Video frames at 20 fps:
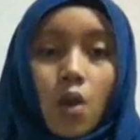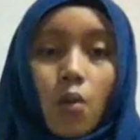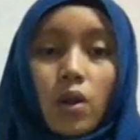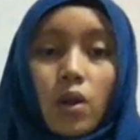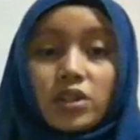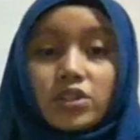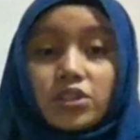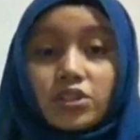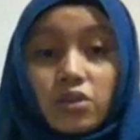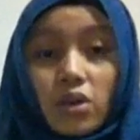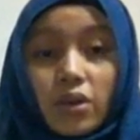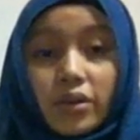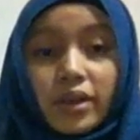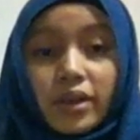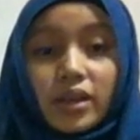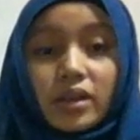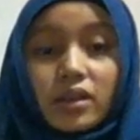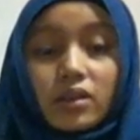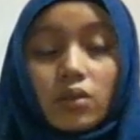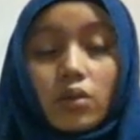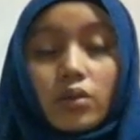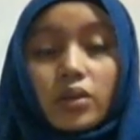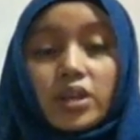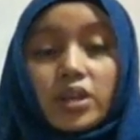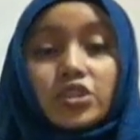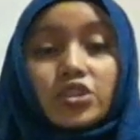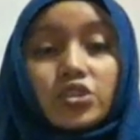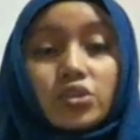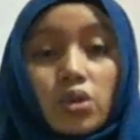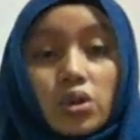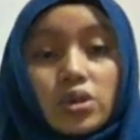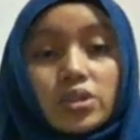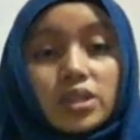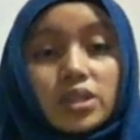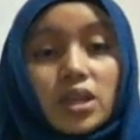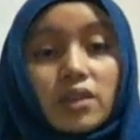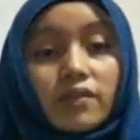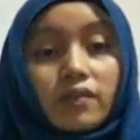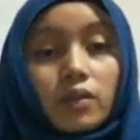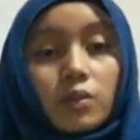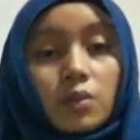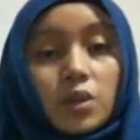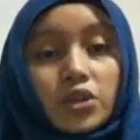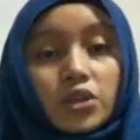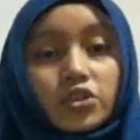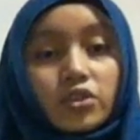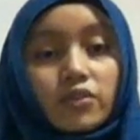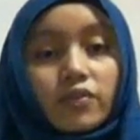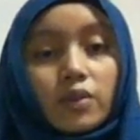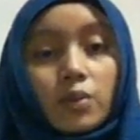While storing and encoding stores information